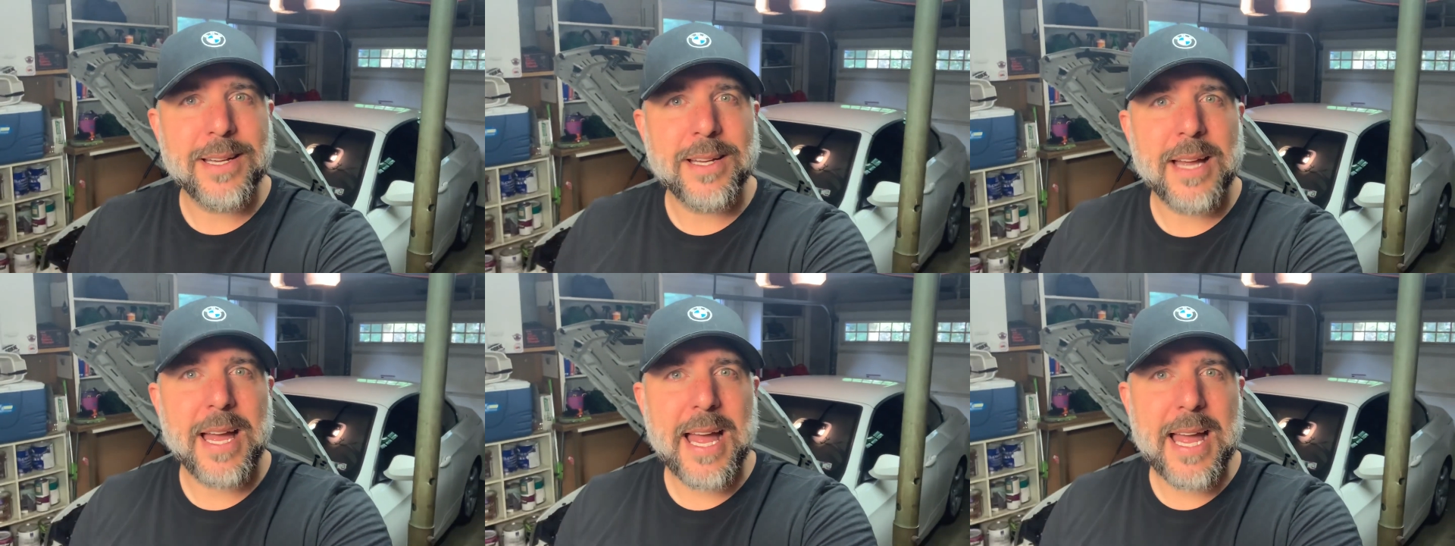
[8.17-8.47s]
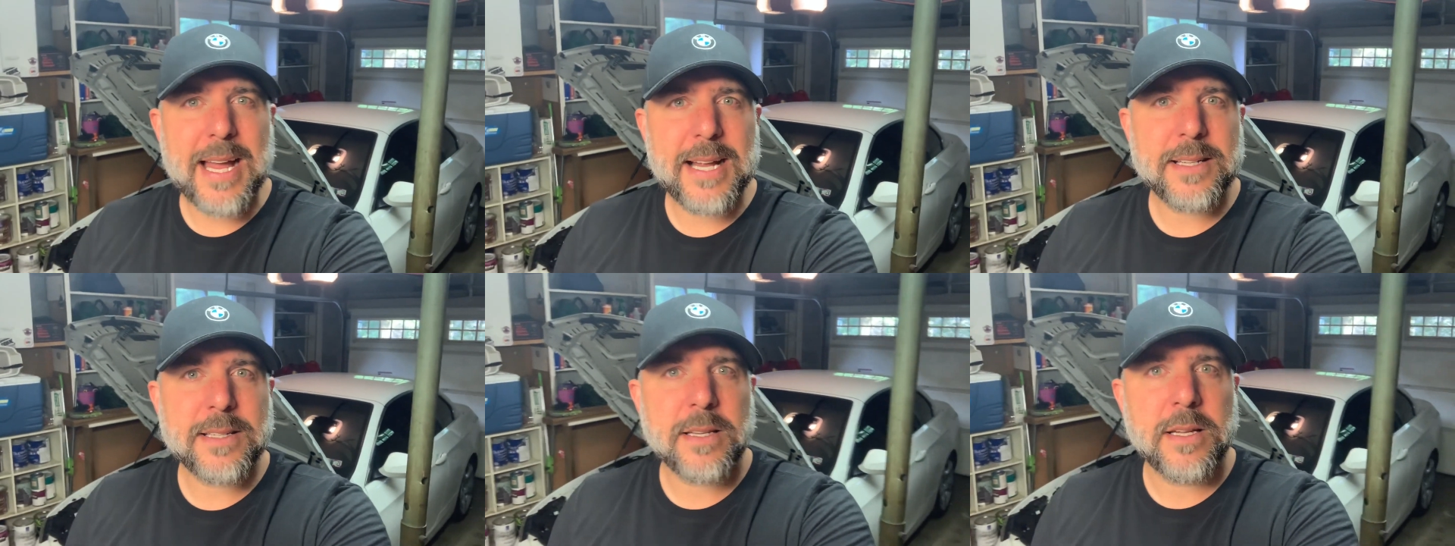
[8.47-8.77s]

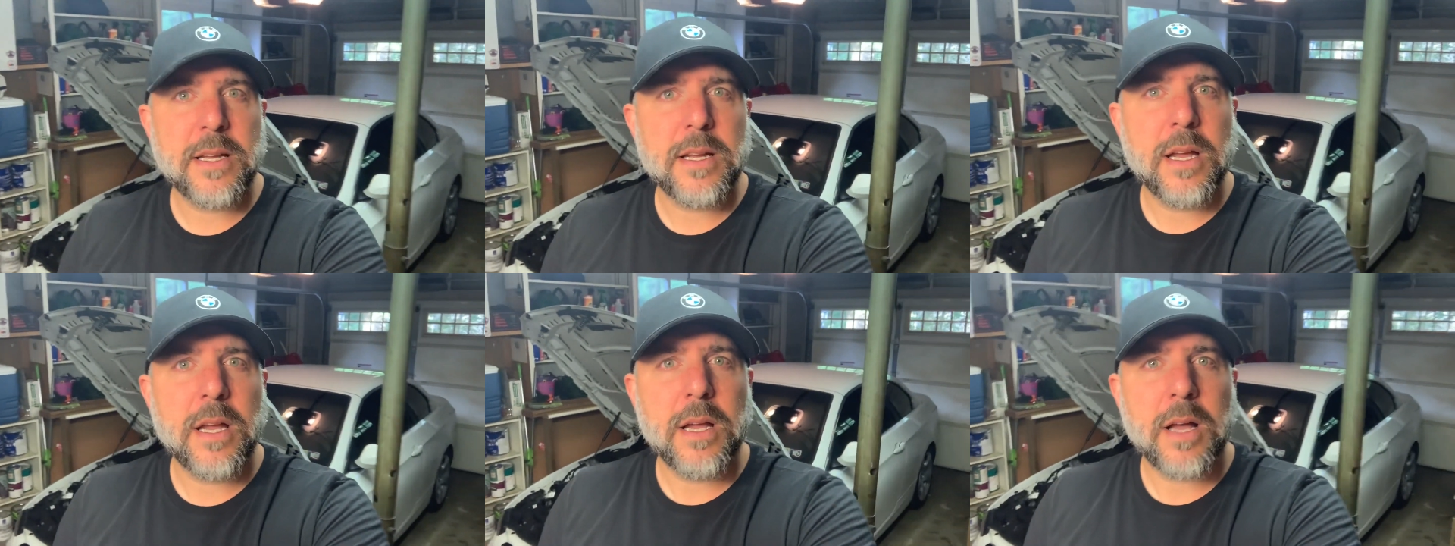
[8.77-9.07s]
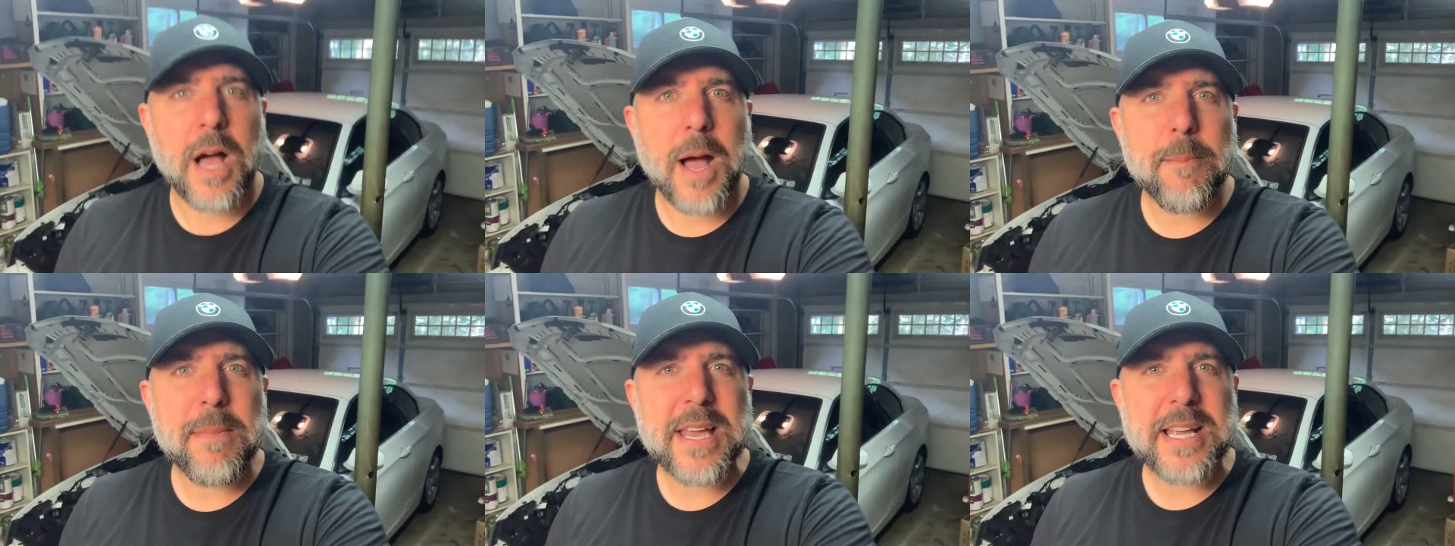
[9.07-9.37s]
And
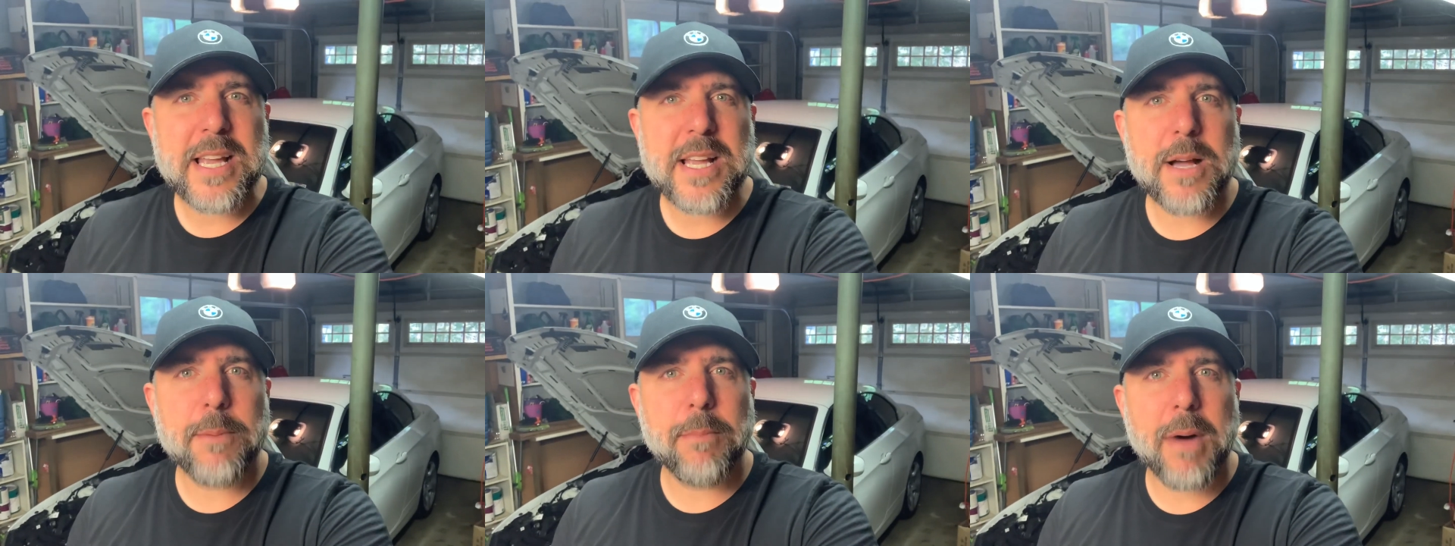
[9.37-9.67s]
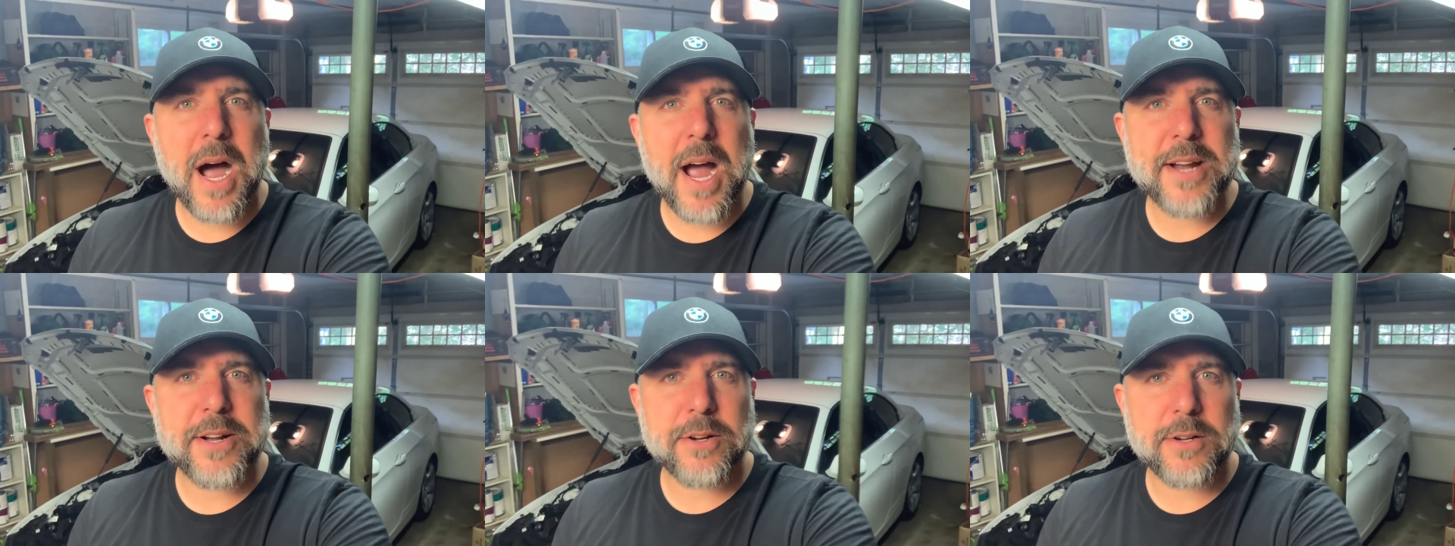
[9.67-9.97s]
I'm making a
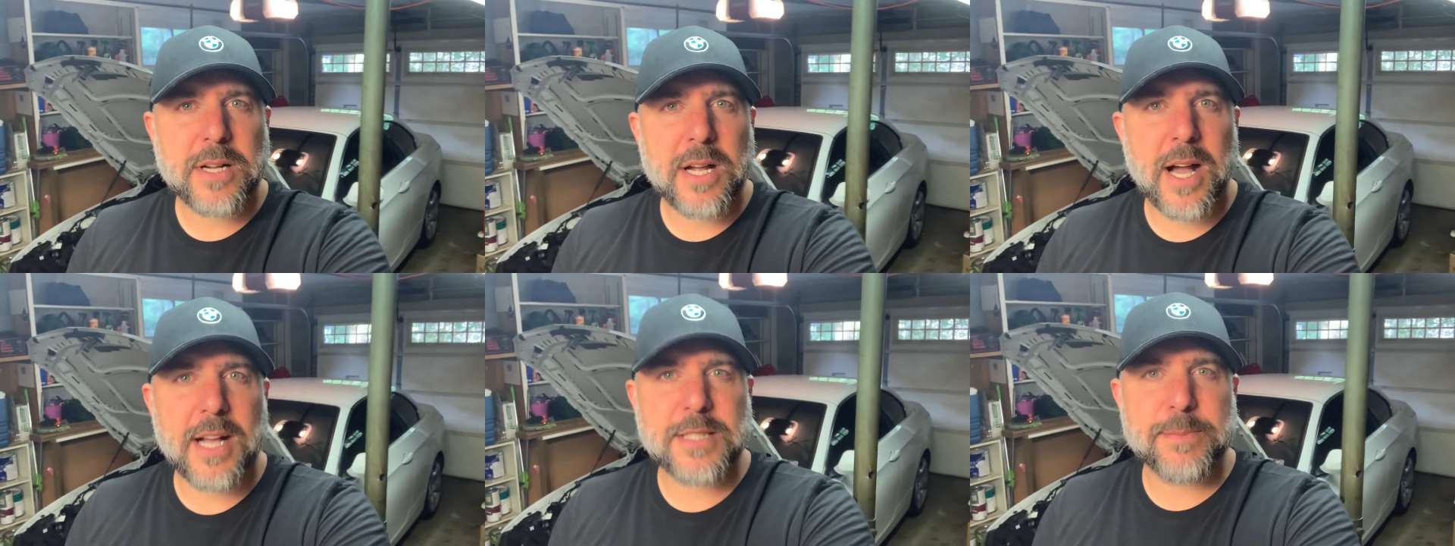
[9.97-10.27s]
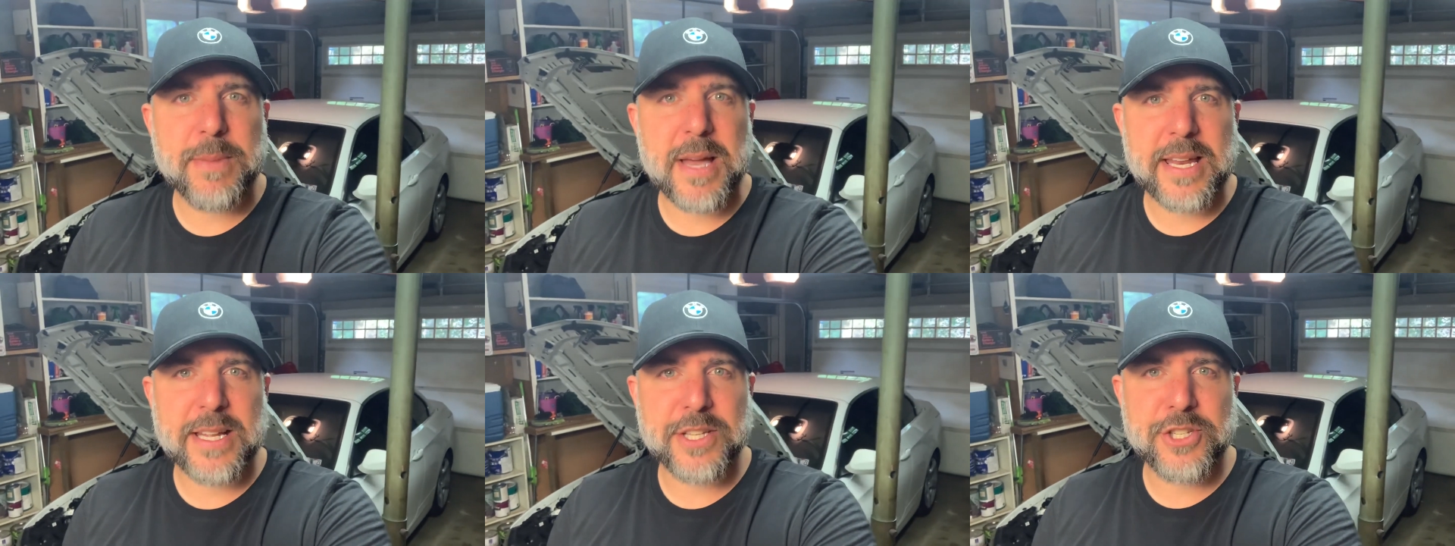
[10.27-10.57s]
minor
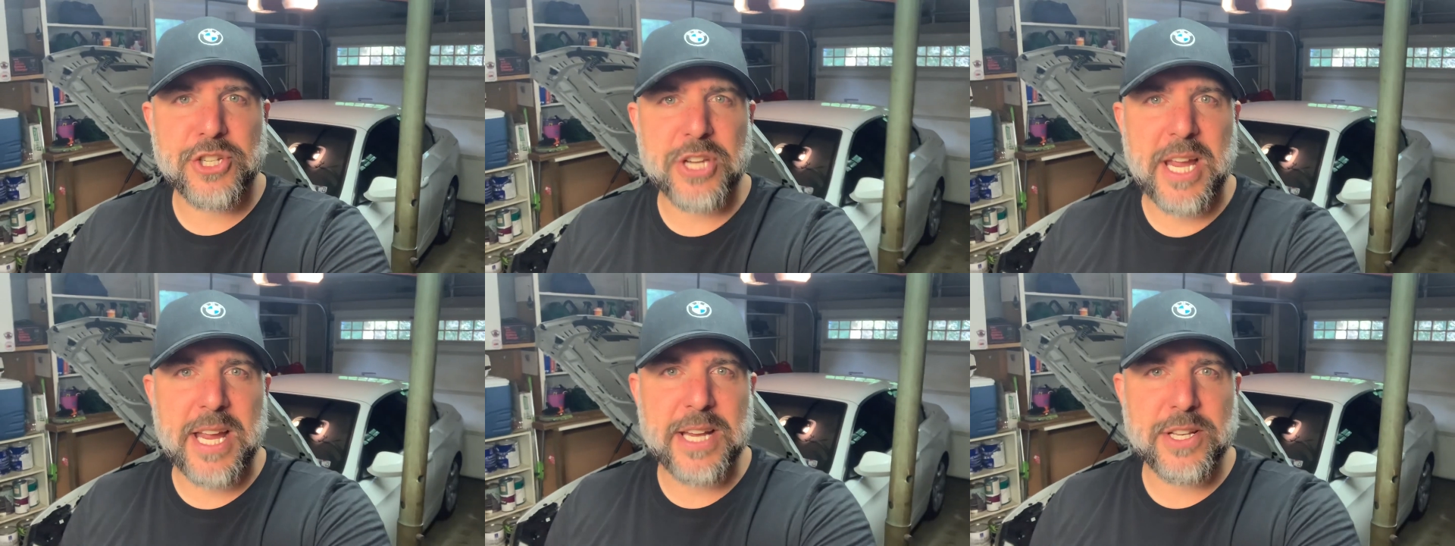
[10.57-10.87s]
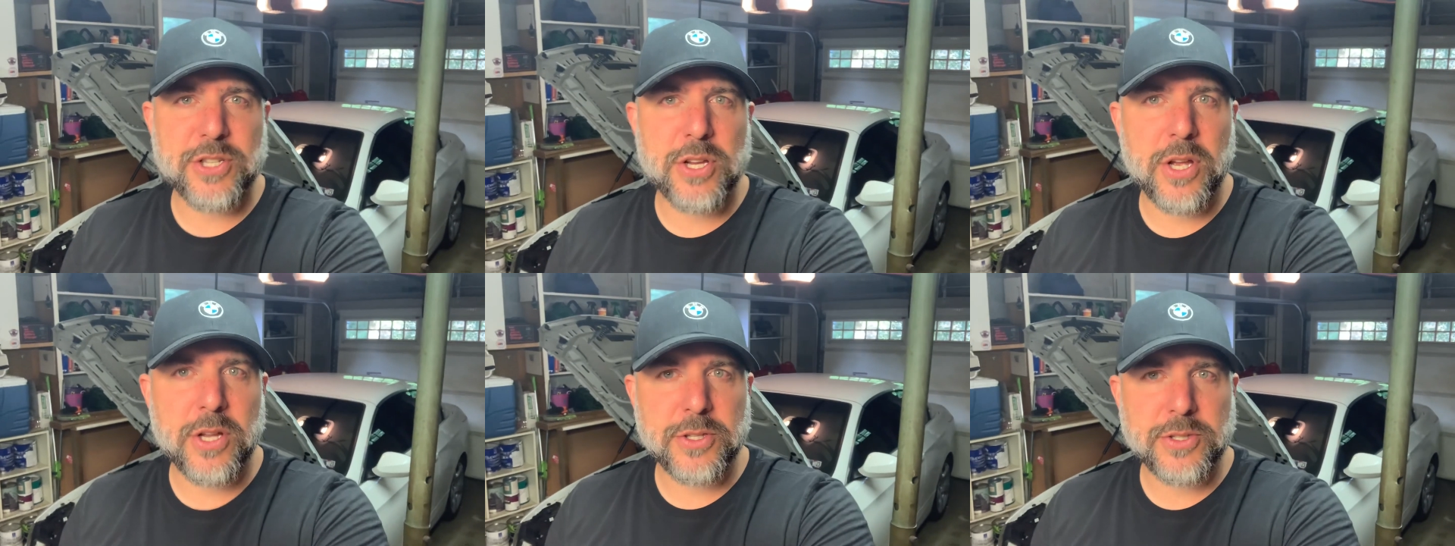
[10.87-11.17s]
cosmetic change